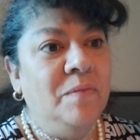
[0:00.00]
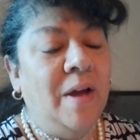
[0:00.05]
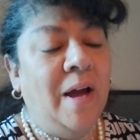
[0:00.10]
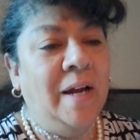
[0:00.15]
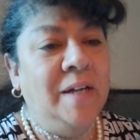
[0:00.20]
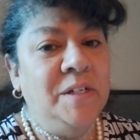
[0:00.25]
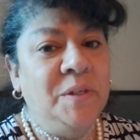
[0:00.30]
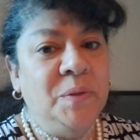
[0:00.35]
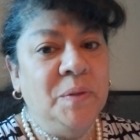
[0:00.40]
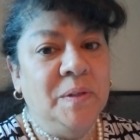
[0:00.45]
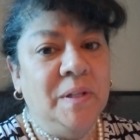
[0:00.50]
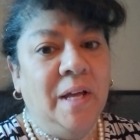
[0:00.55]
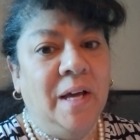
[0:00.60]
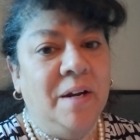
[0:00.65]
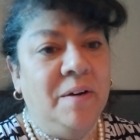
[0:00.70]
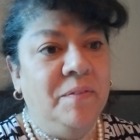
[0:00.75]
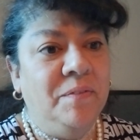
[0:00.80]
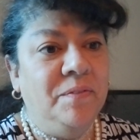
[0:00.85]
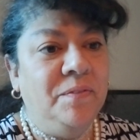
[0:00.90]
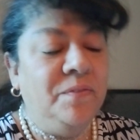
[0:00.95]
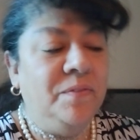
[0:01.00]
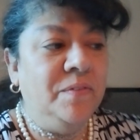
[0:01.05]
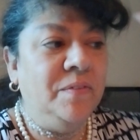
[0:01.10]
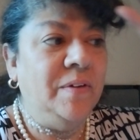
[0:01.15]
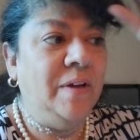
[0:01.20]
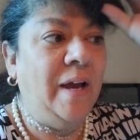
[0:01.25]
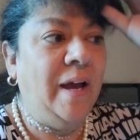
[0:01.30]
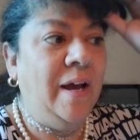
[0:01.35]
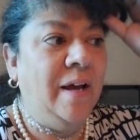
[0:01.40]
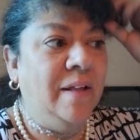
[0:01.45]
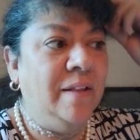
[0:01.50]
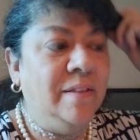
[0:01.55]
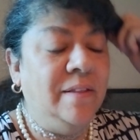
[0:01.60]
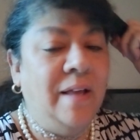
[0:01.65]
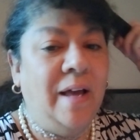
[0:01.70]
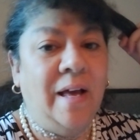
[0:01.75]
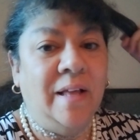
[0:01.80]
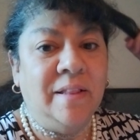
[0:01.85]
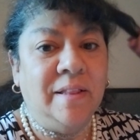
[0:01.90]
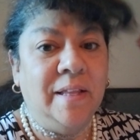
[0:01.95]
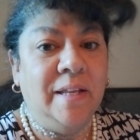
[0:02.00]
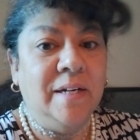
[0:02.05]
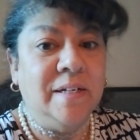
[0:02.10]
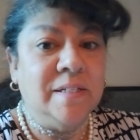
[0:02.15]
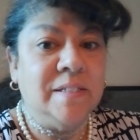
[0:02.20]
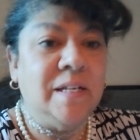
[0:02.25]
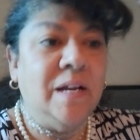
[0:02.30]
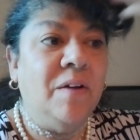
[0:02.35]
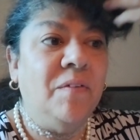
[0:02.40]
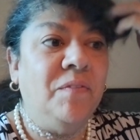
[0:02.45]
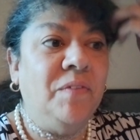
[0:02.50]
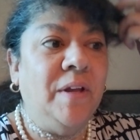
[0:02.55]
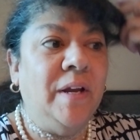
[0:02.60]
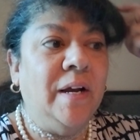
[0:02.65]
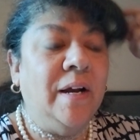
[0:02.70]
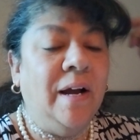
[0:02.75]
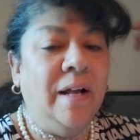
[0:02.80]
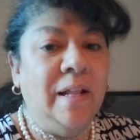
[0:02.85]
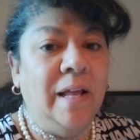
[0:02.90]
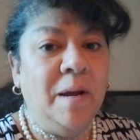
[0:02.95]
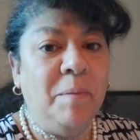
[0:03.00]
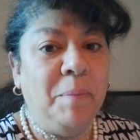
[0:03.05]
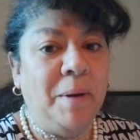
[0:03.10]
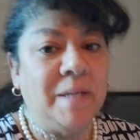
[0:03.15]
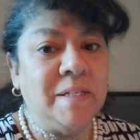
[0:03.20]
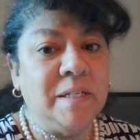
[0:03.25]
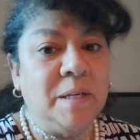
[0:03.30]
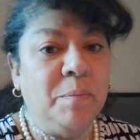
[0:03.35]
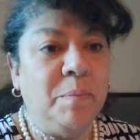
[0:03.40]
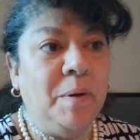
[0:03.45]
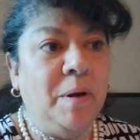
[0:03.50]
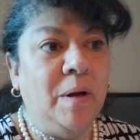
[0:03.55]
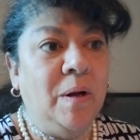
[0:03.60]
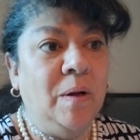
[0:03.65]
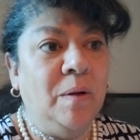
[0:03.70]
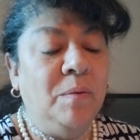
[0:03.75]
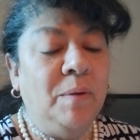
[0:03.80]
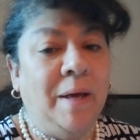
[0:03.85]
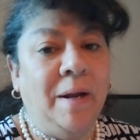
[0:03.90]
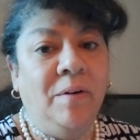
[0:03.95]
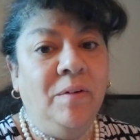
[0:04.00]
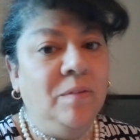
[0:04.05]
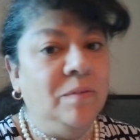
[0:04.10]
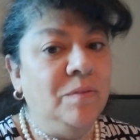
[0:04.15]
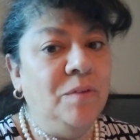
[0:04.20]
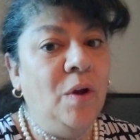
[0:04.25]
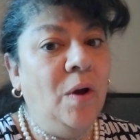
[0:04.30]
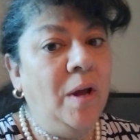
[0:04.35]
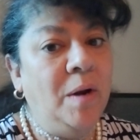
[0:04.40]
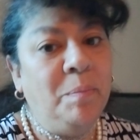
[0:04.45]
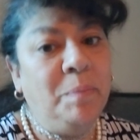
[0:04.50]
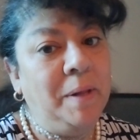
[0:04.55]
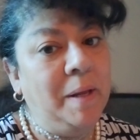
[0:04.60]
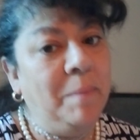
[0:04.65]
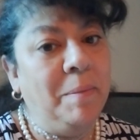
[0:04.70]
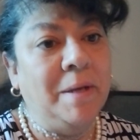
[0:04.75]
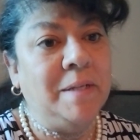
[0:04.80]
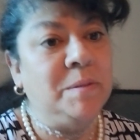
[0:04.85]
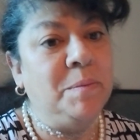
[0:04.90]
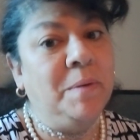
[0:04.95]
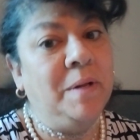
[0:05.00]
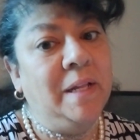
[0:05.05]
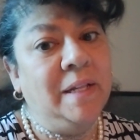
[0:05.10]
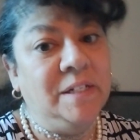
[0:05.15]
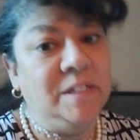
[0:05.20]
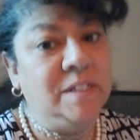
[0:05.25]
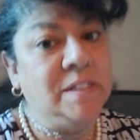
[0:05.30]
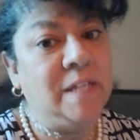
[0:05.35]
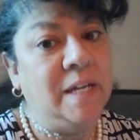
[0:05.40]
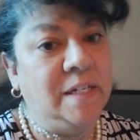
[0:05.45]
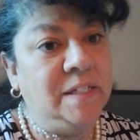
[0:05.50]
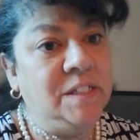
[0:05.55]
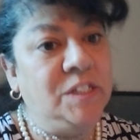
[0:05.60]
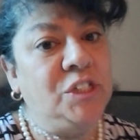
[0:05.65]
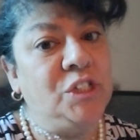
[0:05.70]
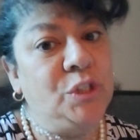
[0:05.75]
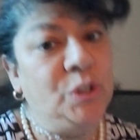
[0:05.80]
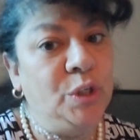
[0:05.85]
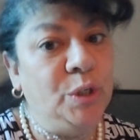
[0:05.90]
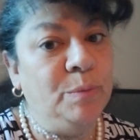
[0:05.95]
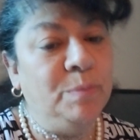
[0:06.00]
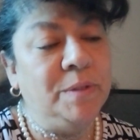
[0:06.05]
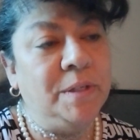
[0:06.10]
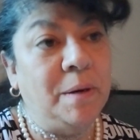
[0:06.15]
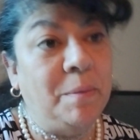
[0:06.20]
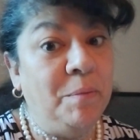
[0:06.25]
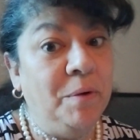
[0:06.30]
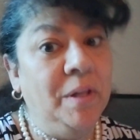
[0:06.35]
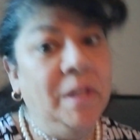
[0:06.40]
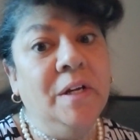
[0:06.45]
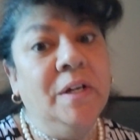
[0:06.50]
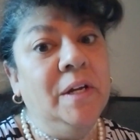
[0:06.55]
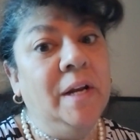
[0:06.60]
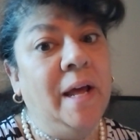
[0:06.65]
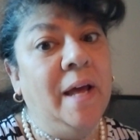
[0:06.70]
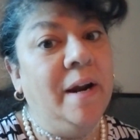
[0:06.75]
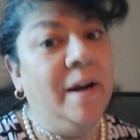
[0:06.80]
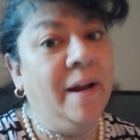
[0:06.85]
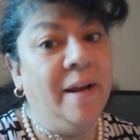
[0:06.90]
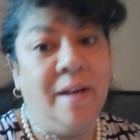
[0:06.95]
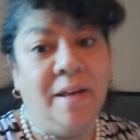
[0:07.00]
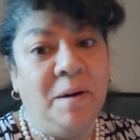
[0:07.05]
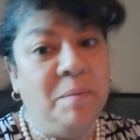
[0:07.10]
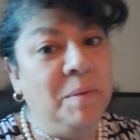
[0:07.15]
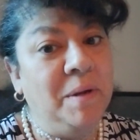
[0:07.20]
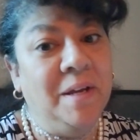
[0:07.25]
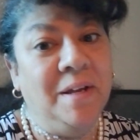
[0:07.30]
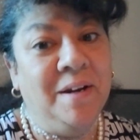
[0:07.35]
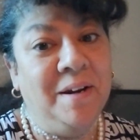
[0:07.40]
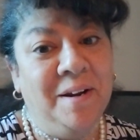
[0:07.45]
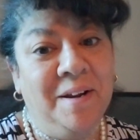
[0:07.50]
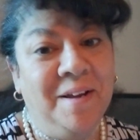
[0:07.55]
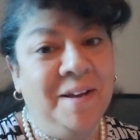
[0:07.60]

I do a lot of uh, athletic stuff. Like I like basketball. I don't know how to play basketball. I just like to shoot hoops, and I'm really good at it. I get them in.